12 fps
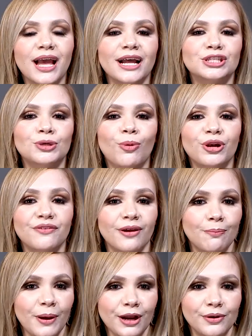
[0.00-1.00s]
got to
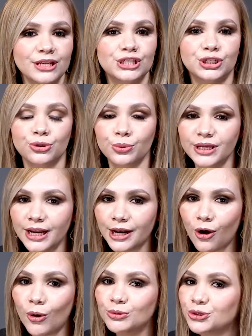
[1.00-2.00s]
motivate parents to read at
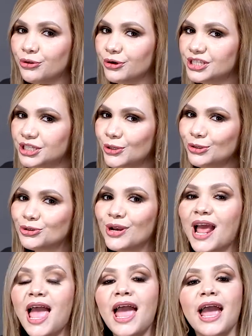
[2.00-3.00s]
home to their
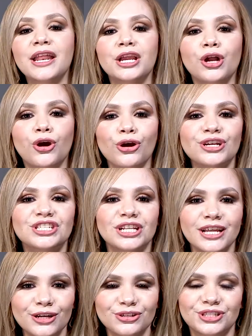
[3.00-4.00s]
children and encourage
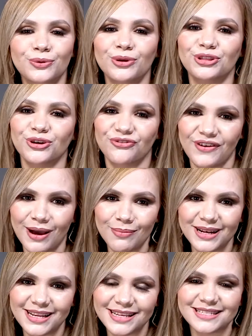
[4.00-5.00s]
literacy with their
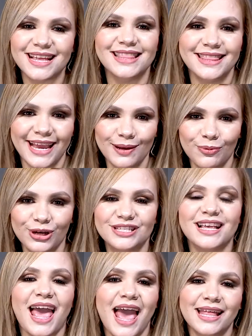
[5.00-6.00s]
families, neighbors,
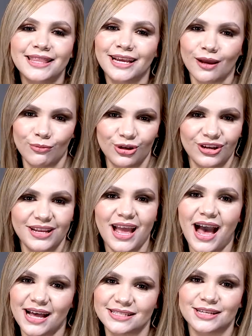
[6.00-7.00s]
and the community
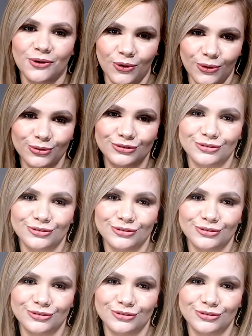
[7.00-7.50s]
as a whole.